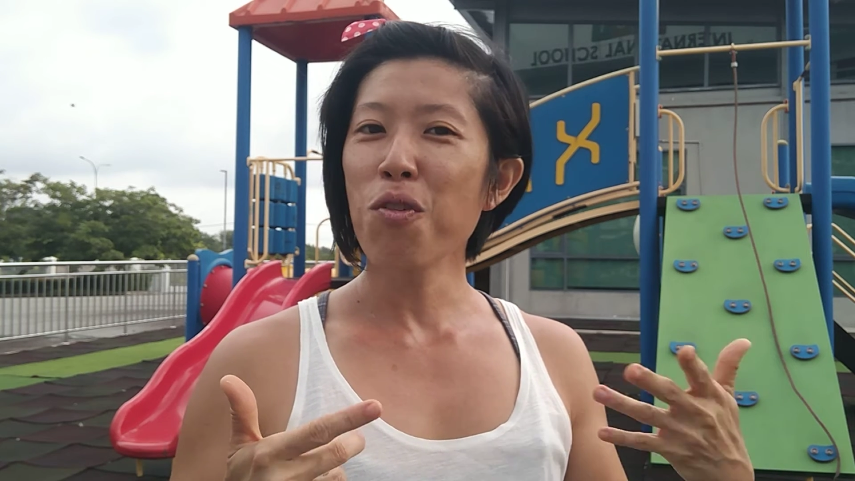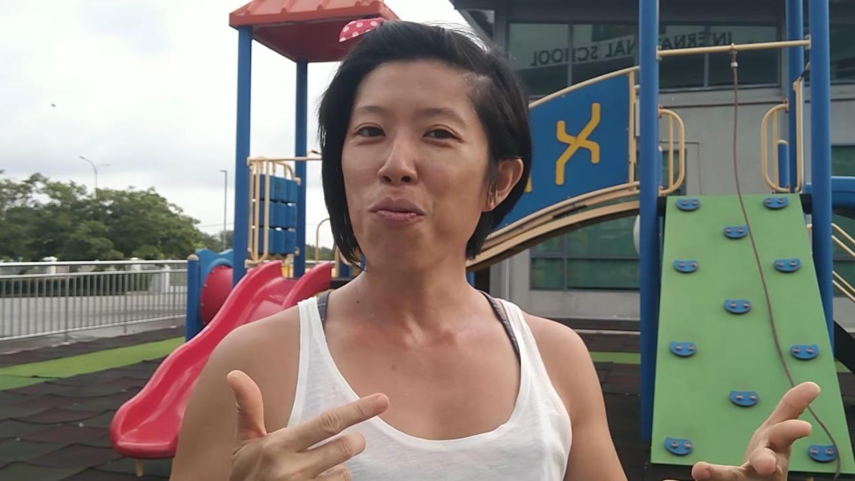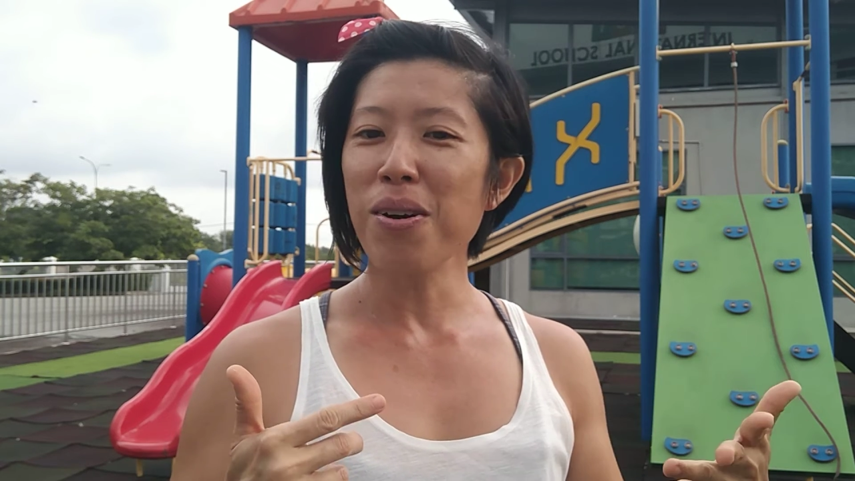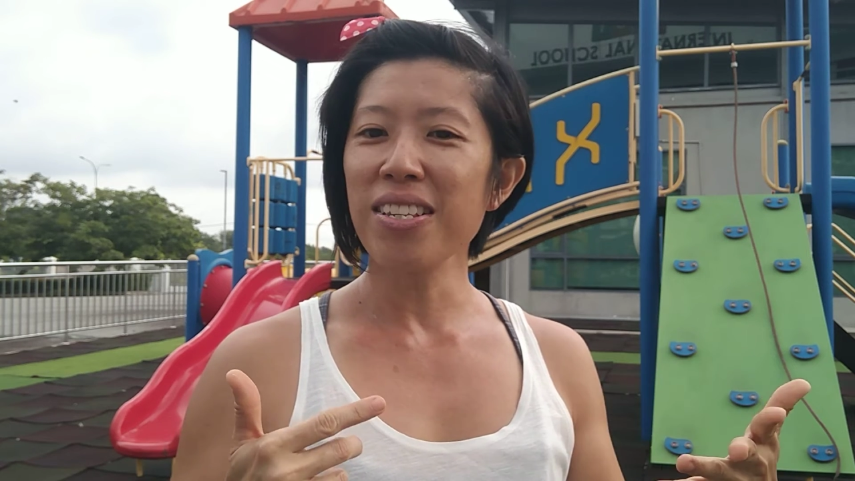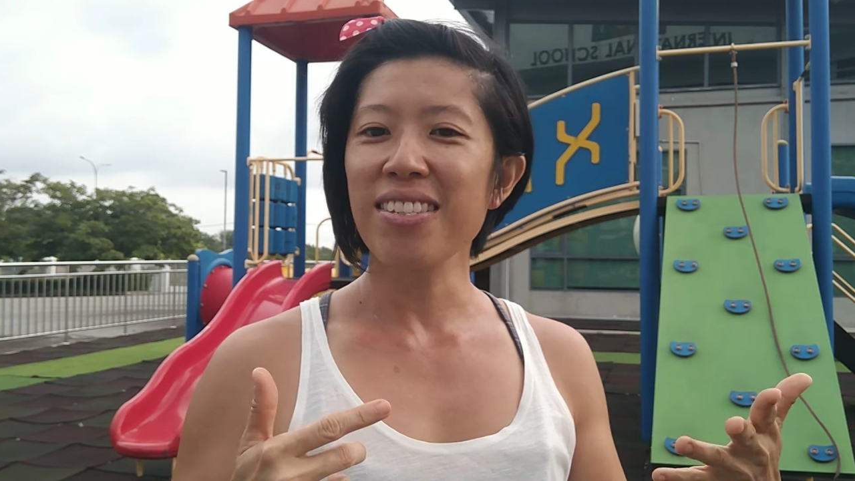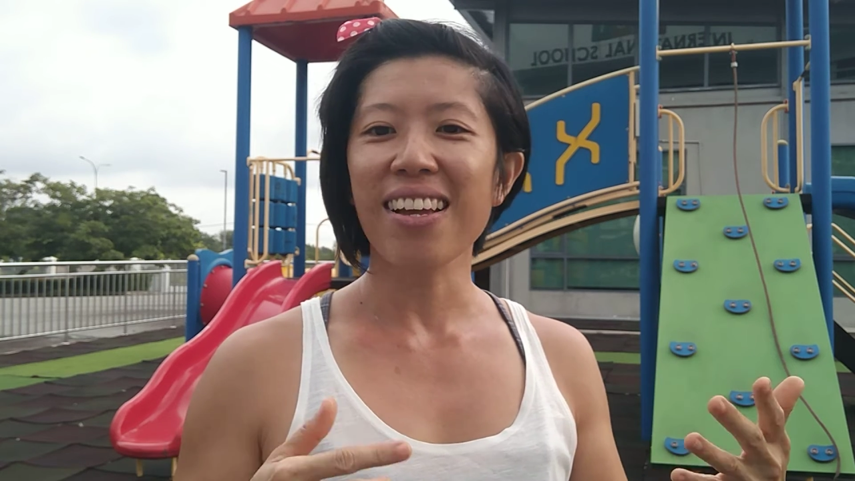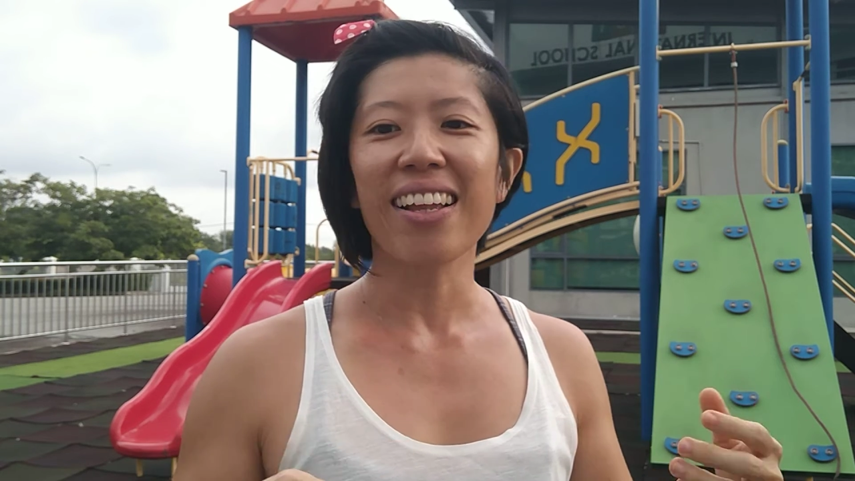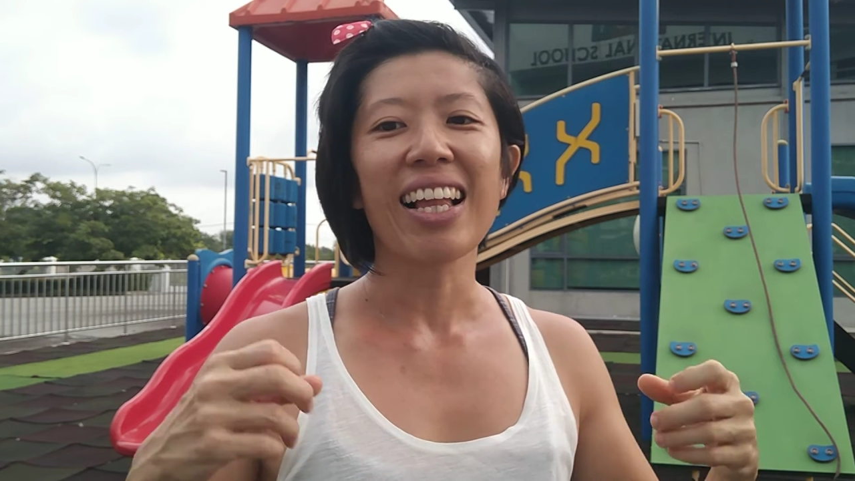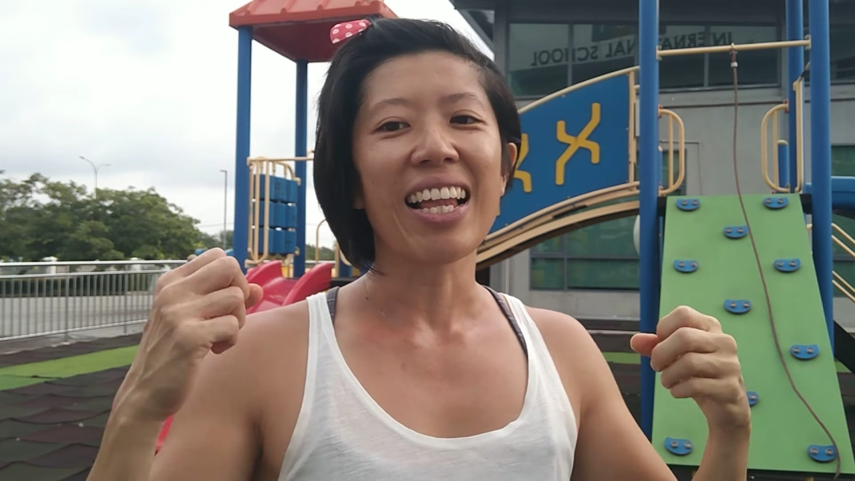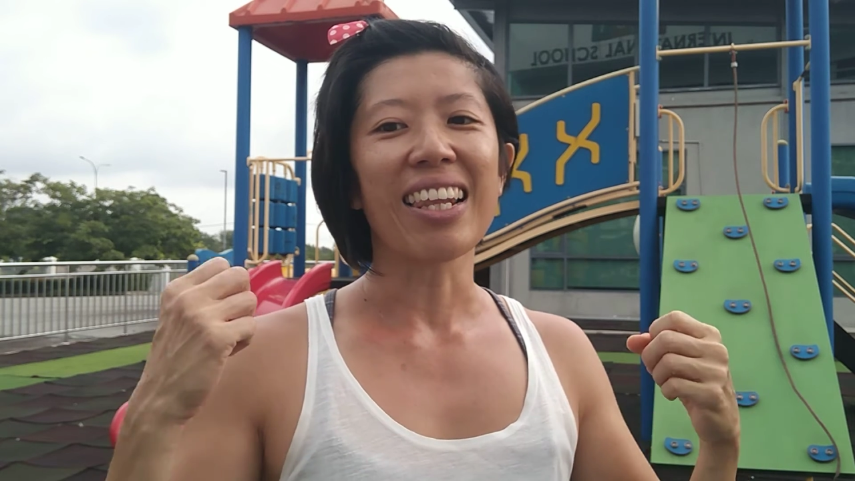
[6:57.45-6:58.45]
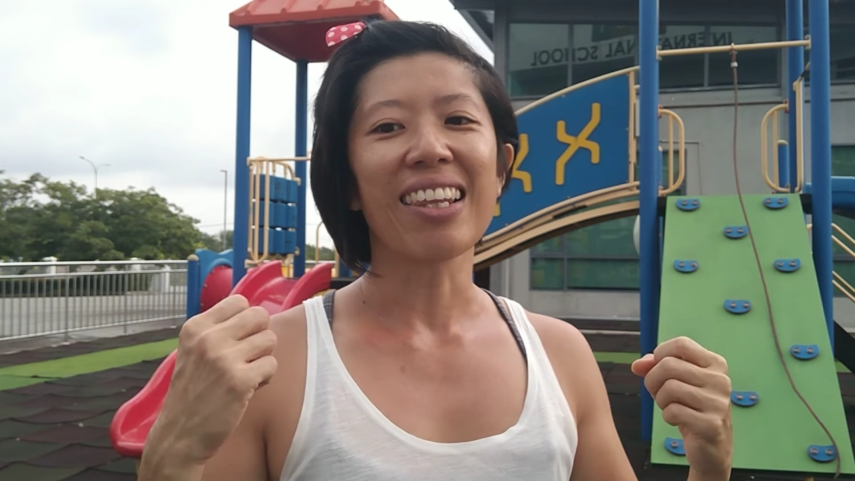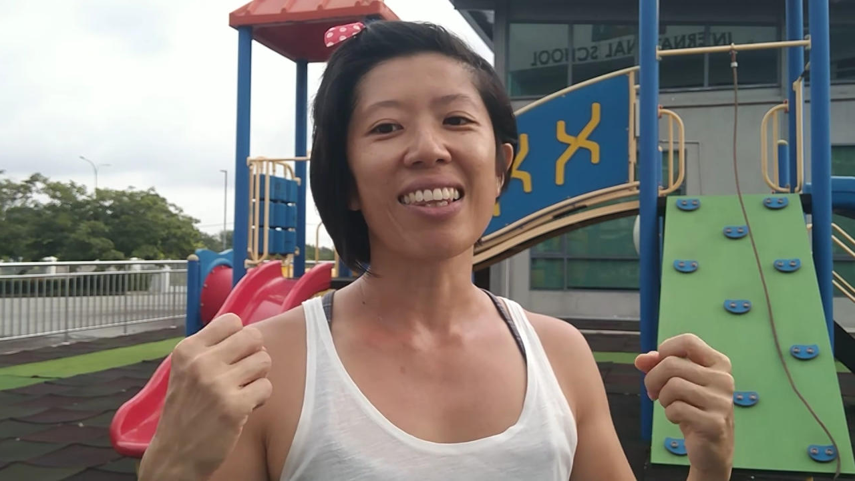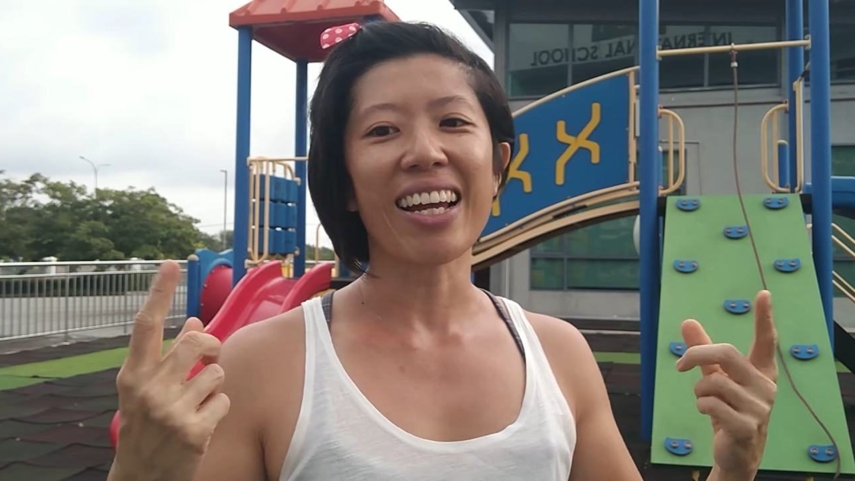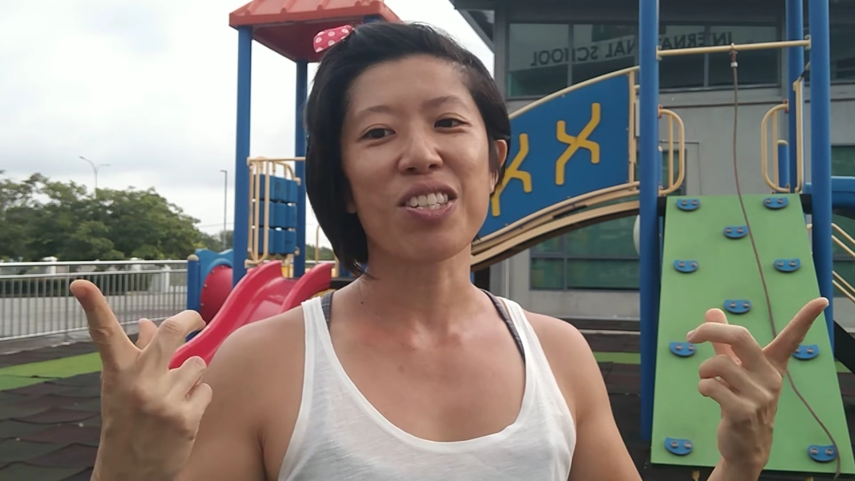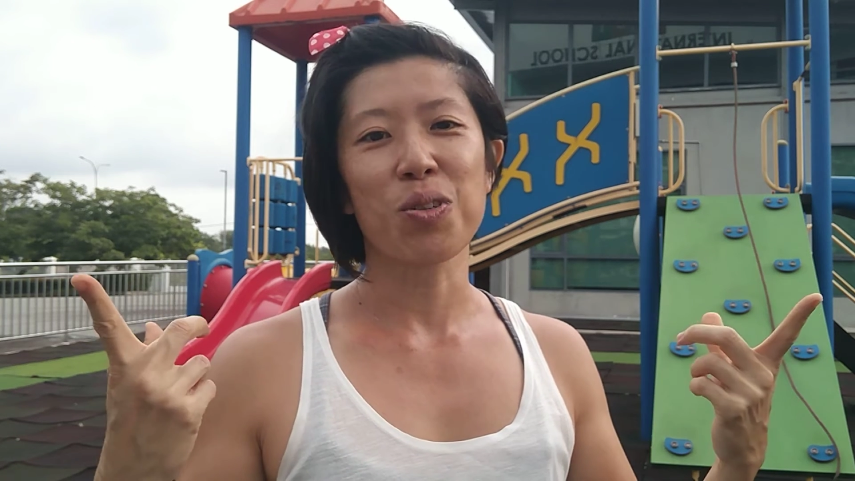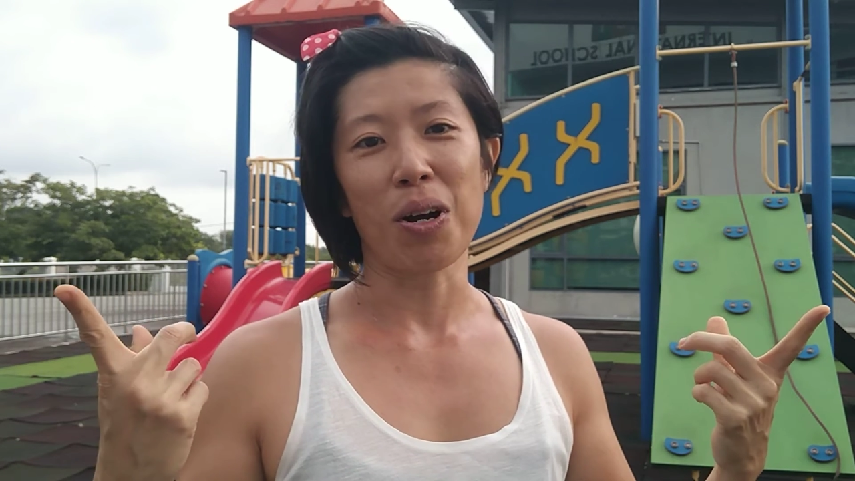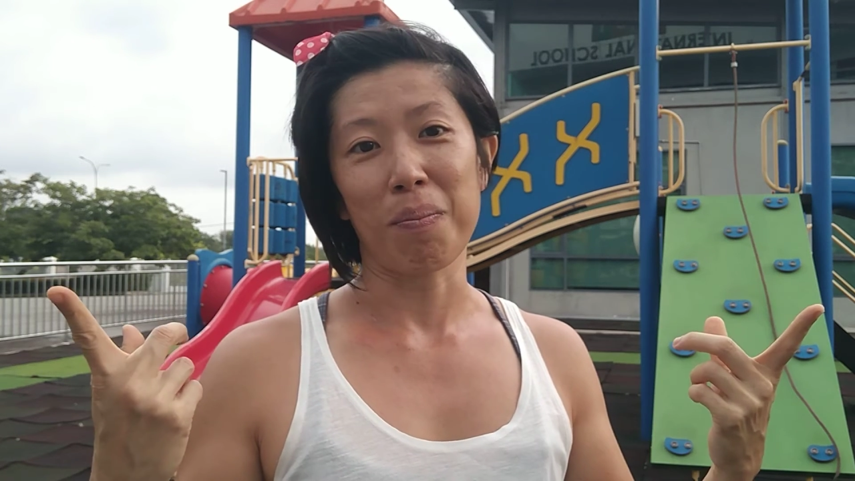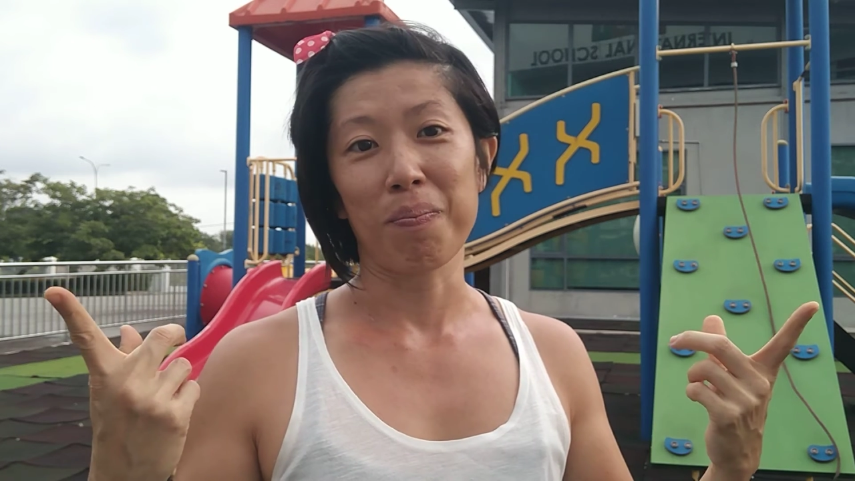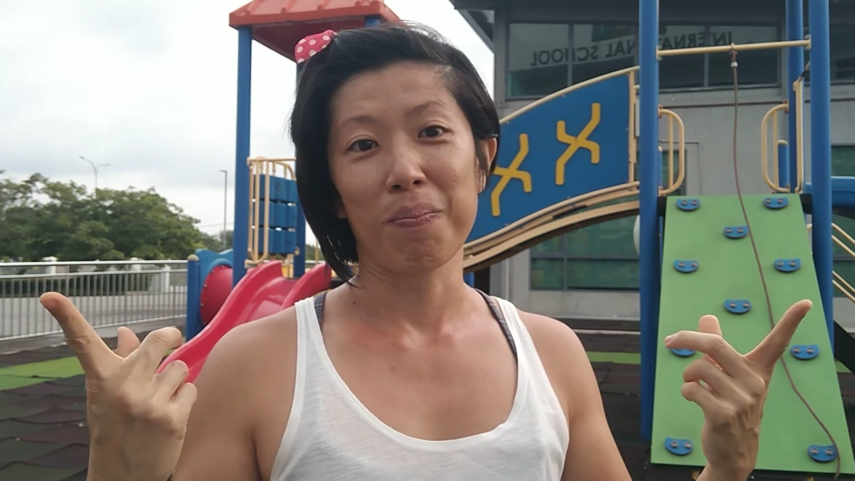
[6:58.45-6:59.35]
movements that light you up